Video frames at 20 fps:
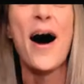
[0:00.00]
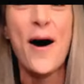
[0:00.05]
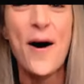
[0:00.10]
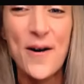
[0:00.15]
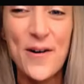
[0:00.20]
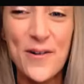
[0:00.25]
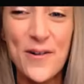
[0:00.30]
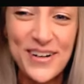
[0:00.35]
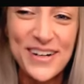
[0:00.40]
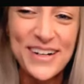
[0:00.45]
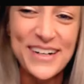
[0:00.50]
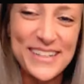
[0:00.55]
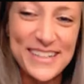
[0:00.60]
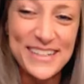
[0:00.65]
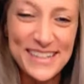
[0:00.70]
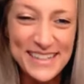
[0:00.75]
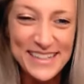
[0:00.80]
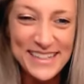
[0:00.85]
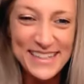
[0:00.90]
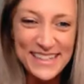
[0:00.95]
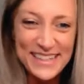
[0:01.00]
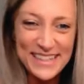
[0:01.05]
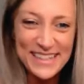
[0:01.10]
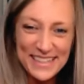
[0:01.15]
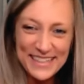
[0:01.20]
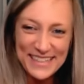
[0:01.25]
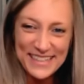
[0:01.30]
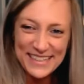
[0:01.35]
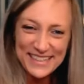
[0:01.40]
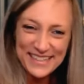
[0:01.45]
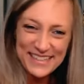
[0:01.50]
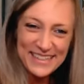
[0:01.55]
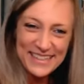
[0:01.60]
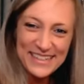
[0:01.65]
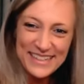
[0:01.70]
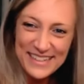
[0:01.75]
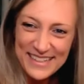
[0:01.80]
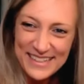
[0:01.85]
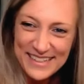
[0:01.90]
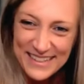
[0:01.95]

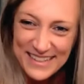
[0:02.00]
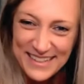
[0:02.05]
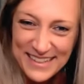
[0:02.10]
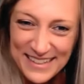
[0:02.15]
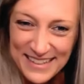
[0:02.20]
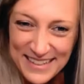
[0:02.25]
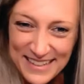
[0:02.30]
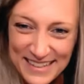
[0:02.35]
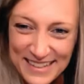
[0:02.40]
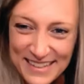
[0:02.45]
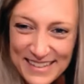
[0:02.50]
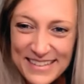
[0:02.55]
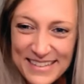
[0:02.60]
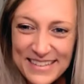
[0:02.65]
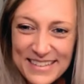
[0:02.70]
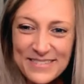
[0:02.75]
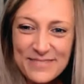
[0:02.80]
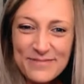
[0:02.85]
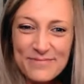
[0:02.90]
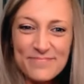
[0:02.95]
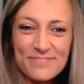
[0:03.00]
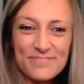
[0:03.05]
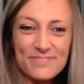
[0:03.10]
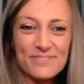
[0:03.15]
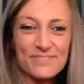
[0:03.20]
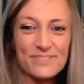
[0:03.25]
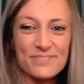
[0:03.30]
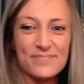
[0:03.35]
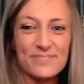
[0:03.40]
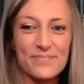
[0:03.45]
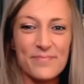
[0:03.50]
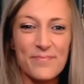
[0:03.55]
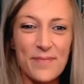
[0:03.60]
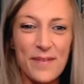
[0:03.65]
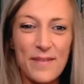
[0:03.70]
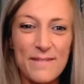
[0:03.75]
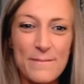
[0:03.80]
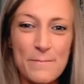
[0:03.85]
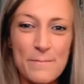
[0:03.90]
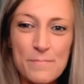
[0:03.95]

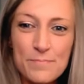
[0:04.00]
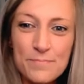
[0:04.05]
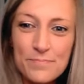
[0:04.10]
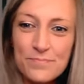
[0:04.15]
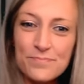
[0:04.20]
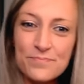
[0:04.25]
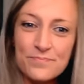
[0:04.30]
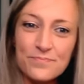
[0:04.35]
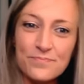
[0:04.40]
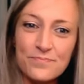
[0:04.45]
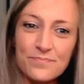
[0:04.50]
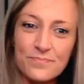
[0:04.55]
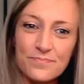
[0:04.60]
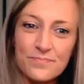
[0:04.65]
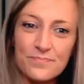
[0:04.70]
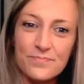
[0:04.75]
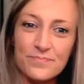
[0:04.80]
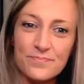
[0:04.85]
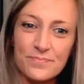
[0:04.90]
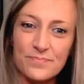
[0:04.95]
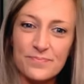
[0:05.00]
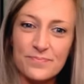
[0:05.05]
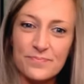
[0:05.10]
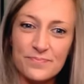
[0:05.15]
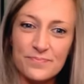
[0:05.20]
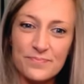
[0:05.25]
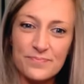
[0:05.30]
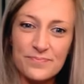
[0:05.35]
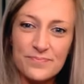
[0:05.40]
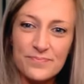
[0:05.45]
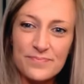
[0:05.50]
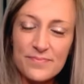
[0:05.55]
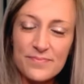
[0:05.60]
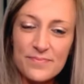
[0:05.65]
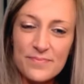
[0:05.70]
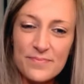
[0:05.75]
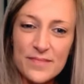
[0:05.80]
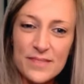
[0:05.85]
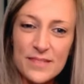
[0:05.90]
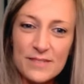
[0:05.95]

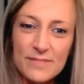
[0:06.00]
(not speaking)